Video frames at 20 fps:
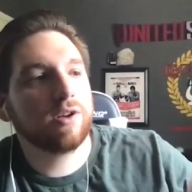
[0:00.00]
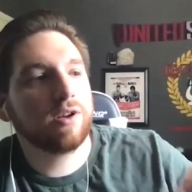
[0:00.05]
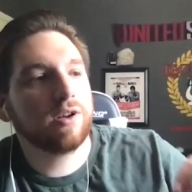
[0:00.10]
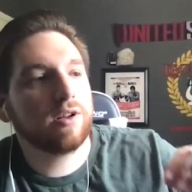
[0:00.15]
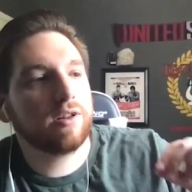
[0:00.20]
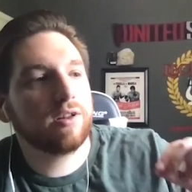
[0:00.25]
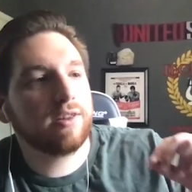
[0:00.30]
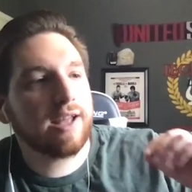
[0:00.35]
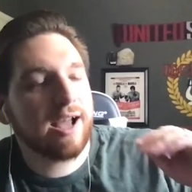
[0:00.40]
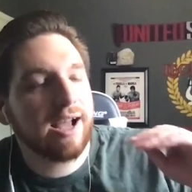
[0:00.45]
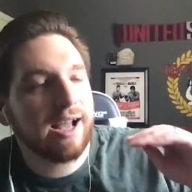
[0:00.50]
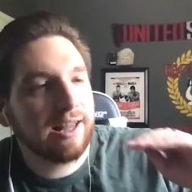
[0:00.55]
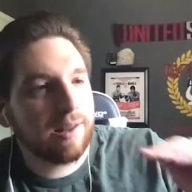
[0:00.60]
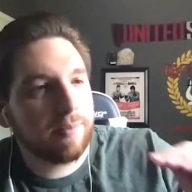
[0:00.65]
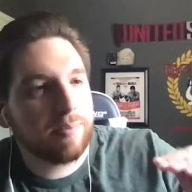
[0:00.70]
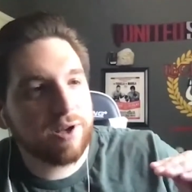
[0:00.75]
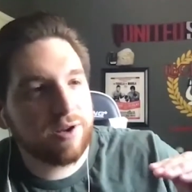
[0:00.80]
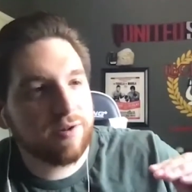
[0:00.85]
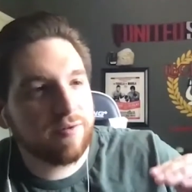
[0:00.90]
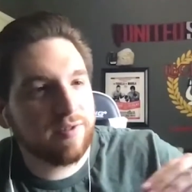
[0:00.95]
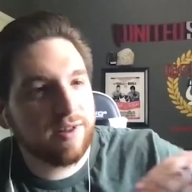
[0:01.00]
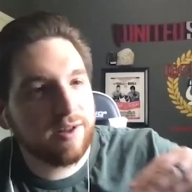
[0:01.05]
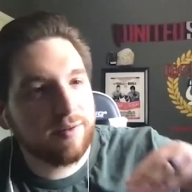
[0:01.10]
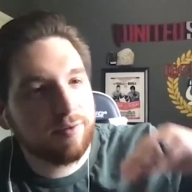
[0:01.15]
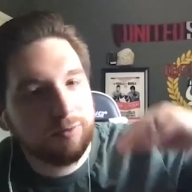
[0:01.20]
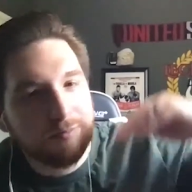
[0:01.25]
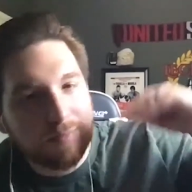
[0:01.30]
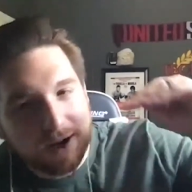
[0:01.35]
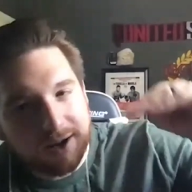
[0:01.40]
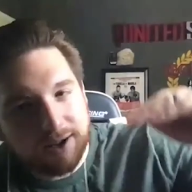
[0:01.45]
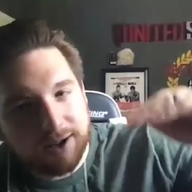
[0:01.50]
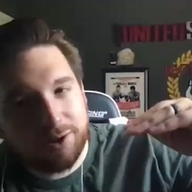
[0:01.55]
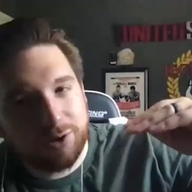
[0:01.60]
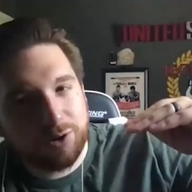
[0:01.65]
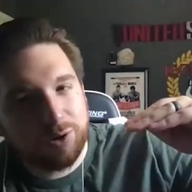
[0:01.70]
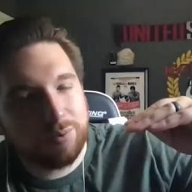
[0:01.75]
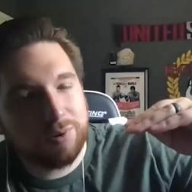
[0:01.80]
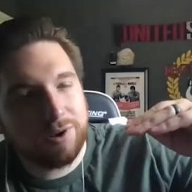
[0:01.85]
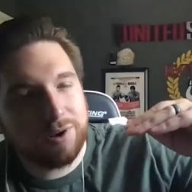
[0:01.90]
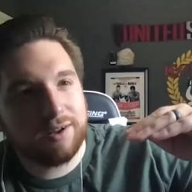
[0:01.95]
that jalapeno flavor, but a
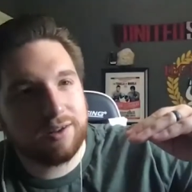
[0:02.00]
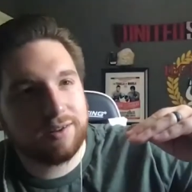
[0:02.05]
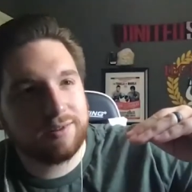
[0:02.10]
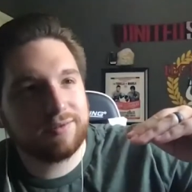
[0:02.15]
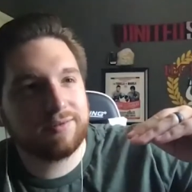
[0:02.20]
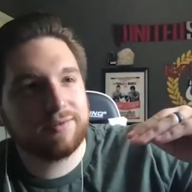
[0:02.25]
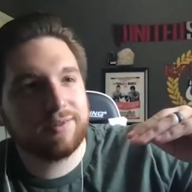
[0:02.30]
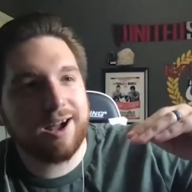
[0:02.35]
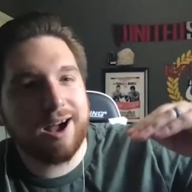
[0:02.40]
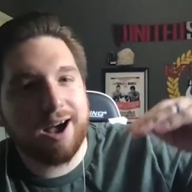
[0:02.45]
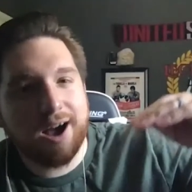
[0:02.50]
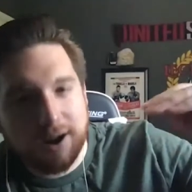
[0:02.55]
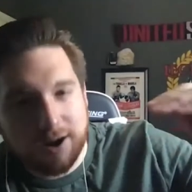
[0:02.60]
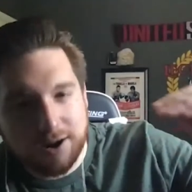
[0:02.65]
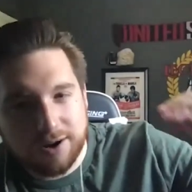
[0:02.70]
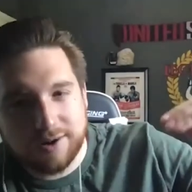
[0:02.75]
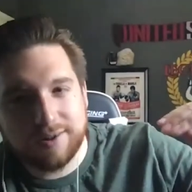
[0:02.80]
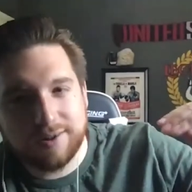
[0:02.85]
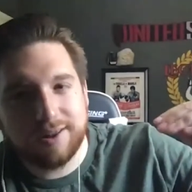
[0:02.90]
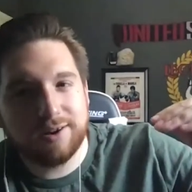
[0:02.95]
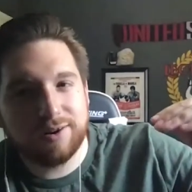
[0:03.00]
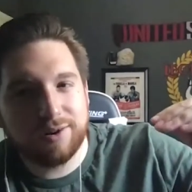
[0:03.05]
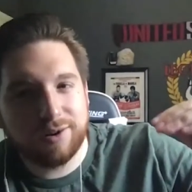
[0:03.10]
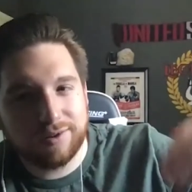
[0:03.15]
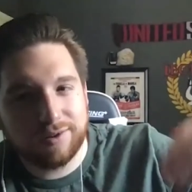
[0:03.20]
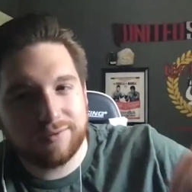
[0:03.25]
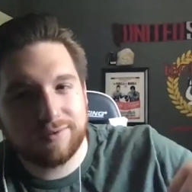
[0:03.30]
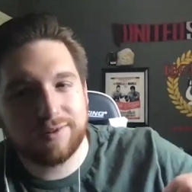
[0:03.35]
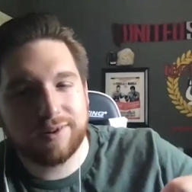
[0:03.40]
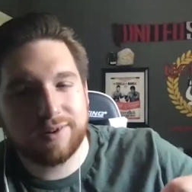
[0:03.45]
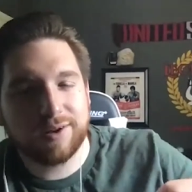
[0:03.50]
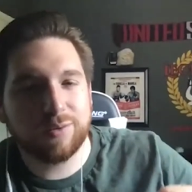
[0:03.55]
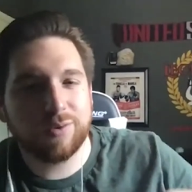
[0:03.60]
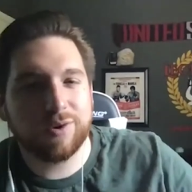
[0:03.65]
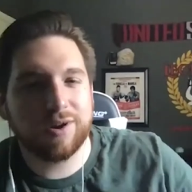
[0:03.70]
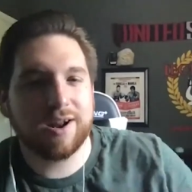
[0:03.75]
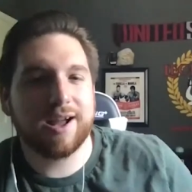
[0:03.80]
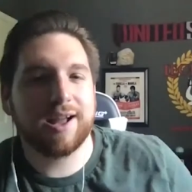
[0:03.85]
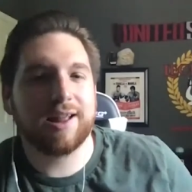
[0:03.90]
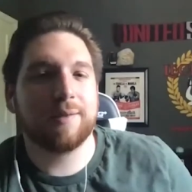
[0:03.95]
little bit hotter than the, than
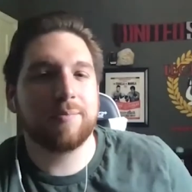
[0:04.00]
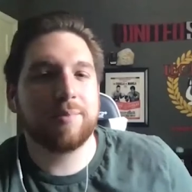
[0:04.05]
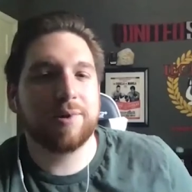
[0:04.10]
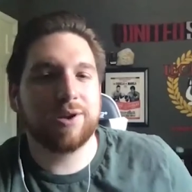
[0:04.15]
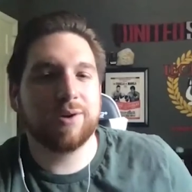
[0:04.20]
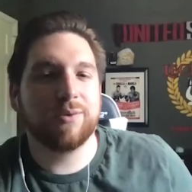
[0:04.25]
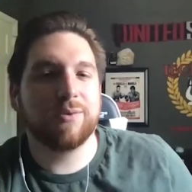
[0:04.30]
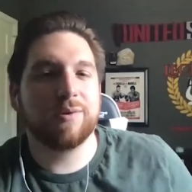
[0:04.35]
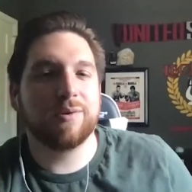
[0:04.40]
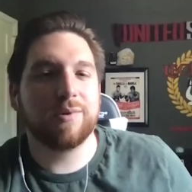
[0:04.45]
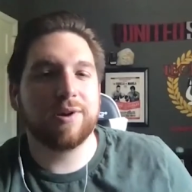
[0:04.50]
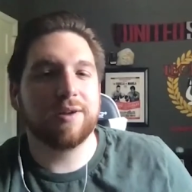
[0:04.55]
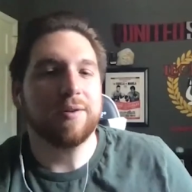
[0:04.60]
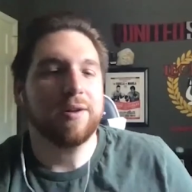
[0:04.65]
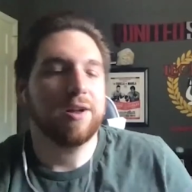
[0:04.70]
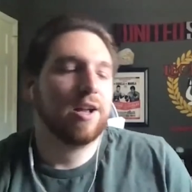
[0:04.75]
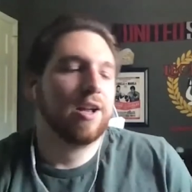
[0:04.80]
what a right. jalapeno would be.